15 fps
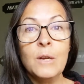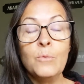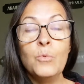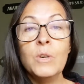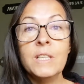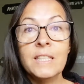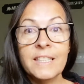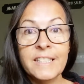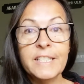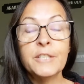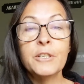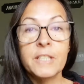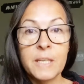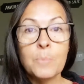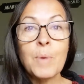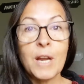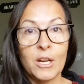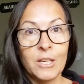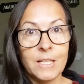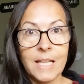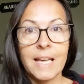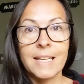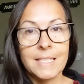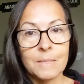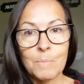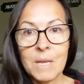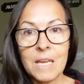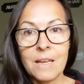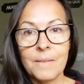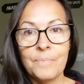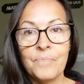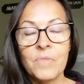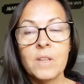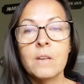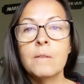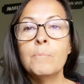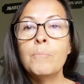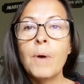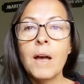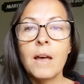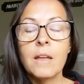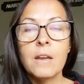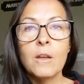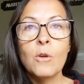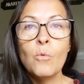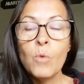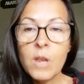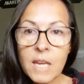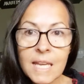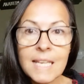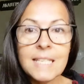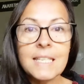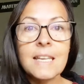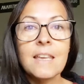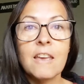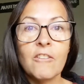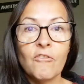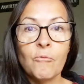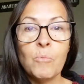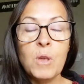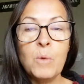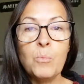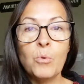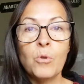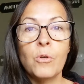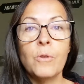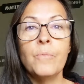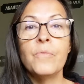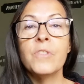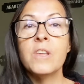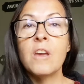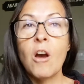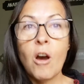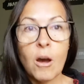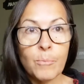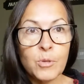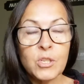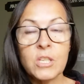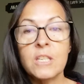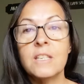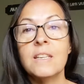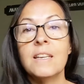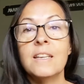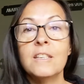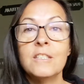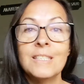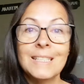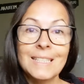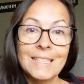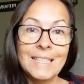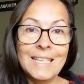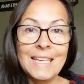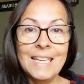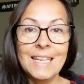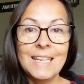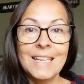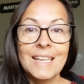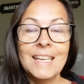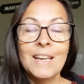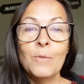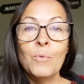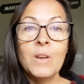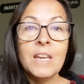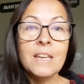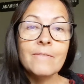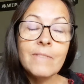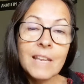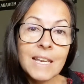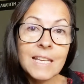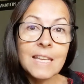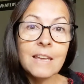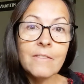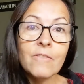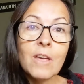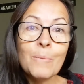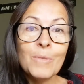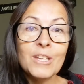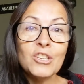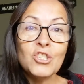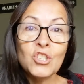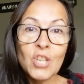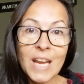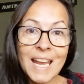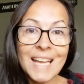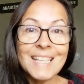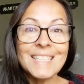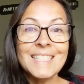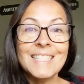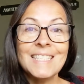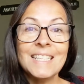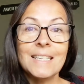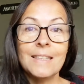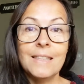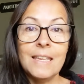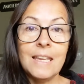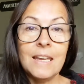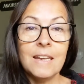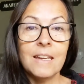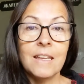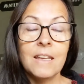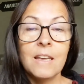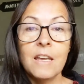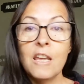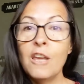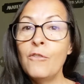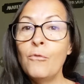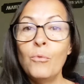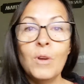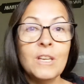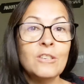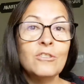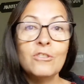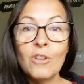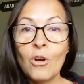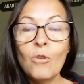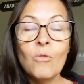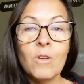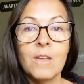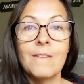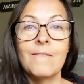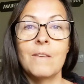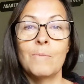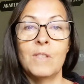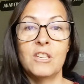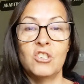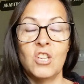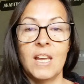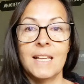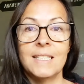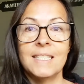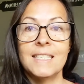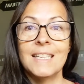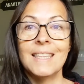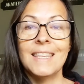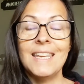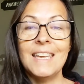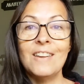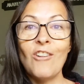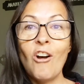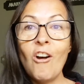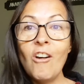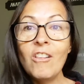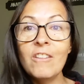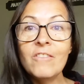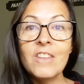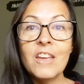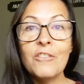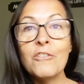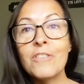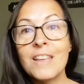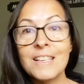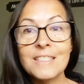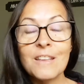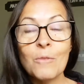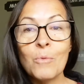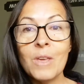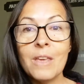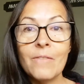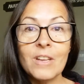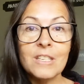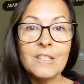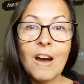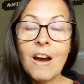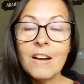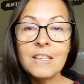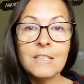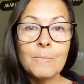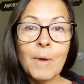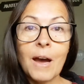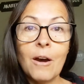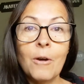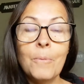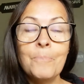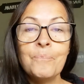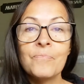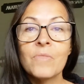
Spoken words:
would literally paralyze me. But we need to give people the option to lead. We need to give them the chance to lead. If we don't give them the chance to lead, all of the other things that we even talked about,